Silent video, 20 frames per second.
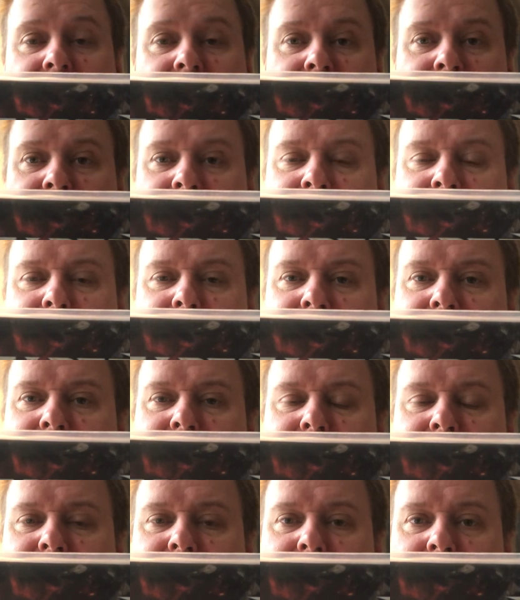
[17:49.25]

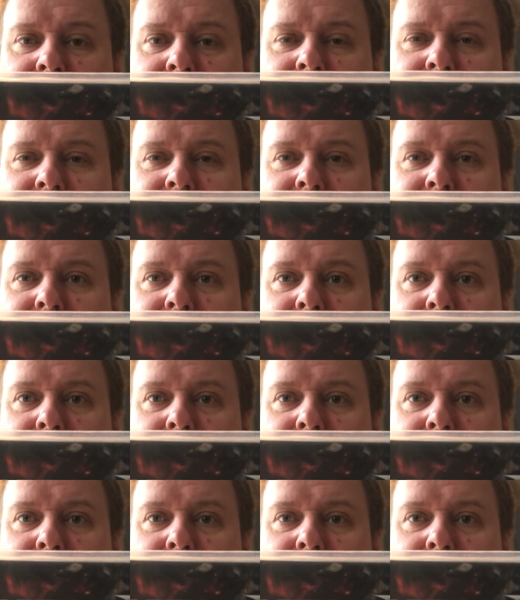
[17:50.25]
The songs are so